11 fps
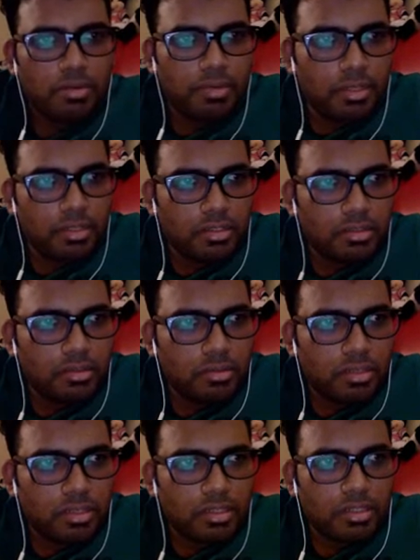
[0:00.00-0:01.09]
we need to do
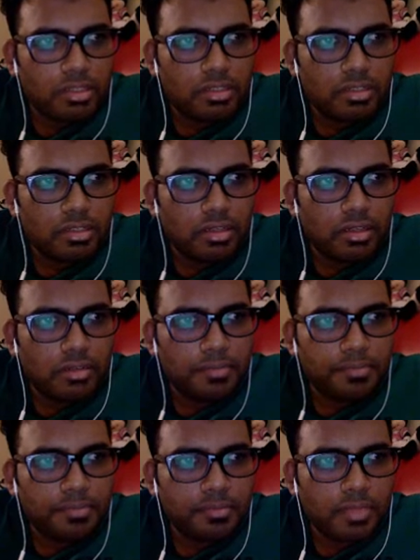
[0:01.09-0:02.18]
here is
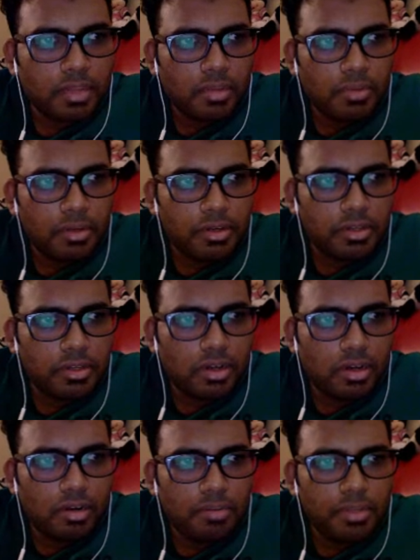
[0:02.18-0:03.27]
we need to
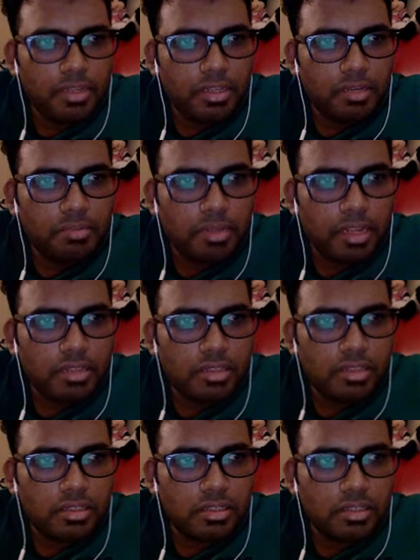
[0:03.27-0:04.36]
copy and paste
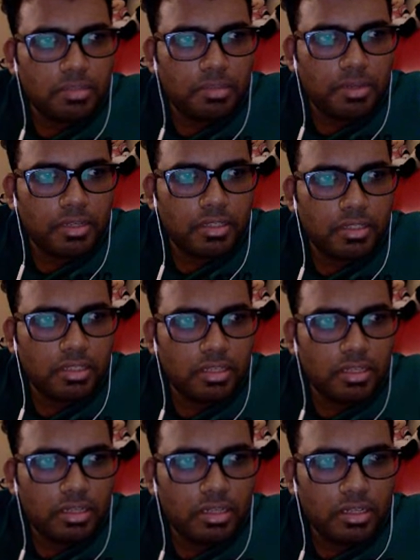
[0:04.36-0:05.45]
this dependency.
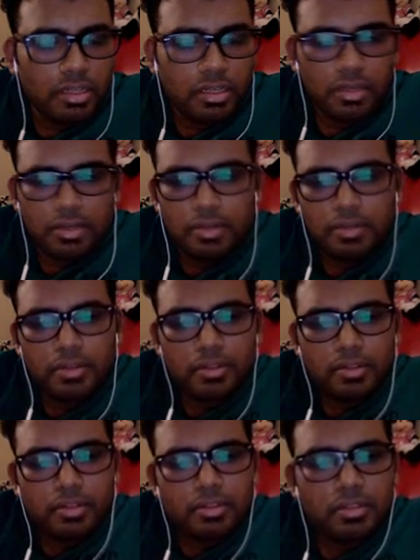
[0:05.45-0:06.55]

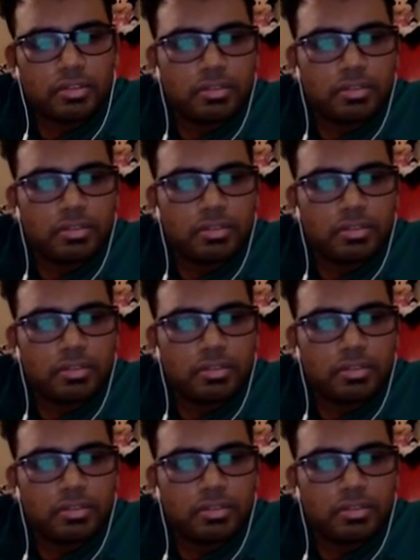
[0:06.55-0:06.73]
So